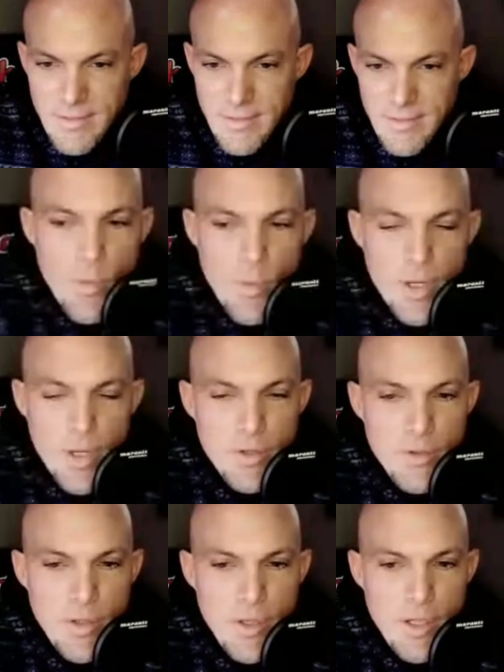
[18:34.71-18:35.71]
I want
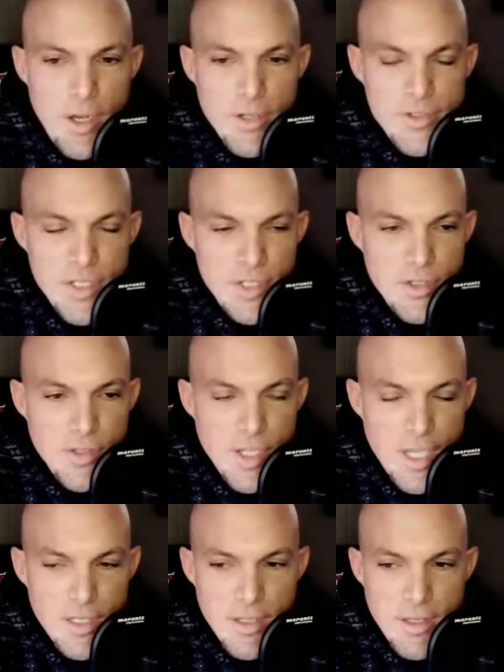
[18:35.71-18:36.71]
to
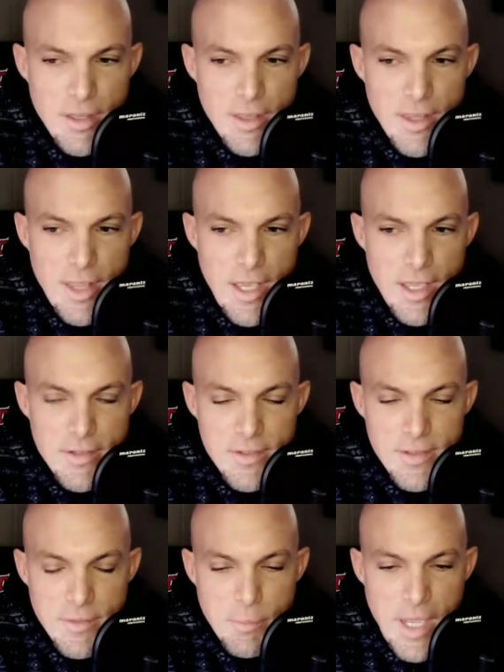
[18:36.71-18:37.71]
articulate
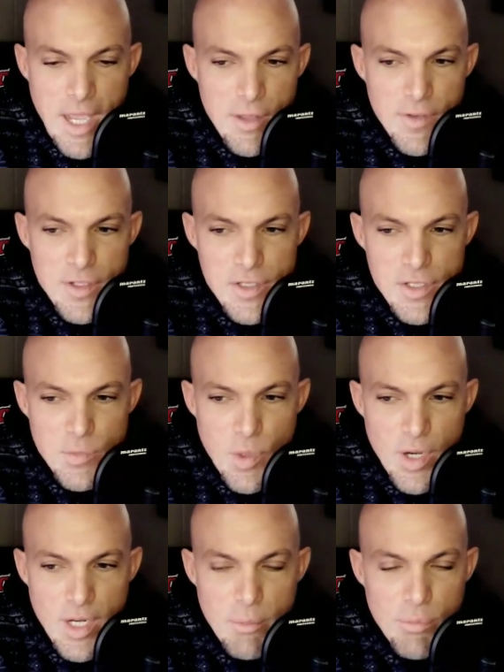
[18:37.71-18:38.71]
that Palovich is
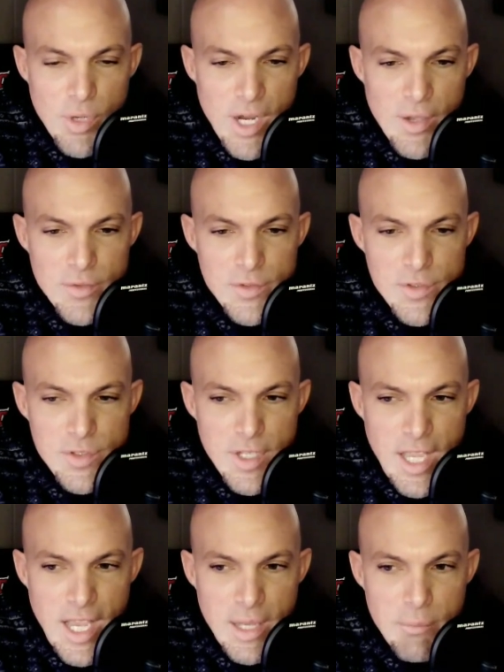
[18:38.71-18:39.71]
wearing a Browns
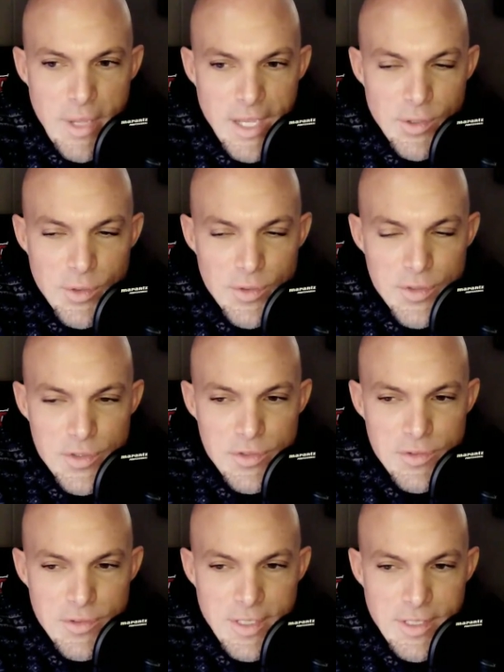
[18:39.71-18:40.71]
and Bengals
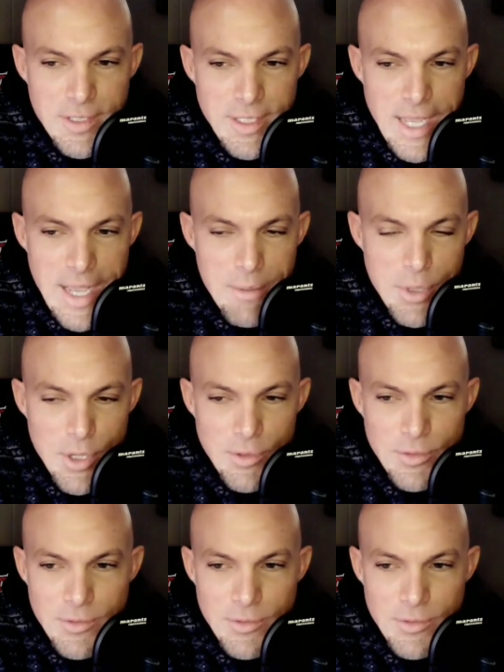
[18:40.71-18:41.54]
combo.